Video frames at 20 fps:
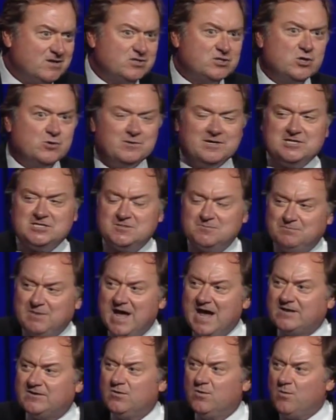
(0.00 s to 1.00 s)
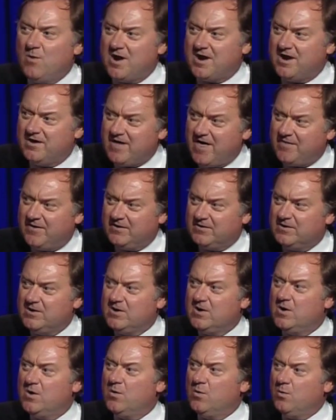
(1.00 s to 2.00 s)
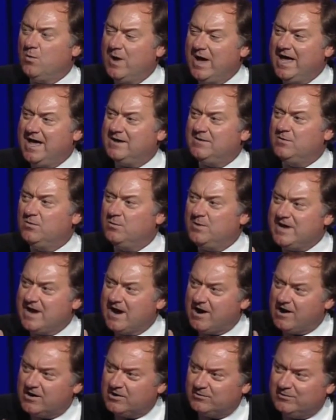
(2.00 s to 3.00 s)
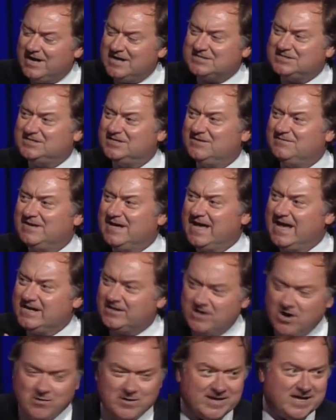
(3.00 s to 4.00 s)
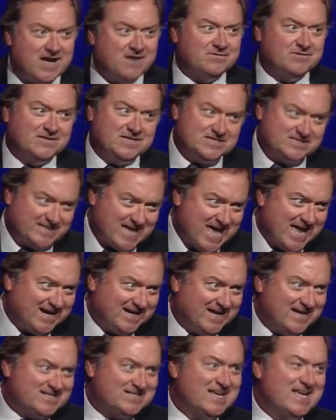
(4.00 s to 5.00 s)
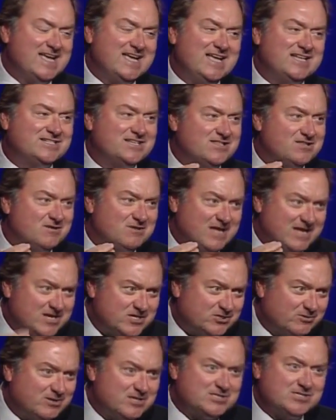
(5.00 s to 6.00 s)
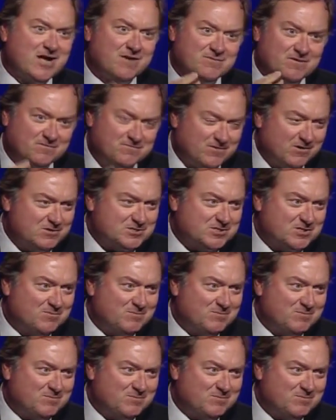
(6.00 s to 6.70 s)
to respect one another when we are aggressive and going after these candidates. It's in the interest of the First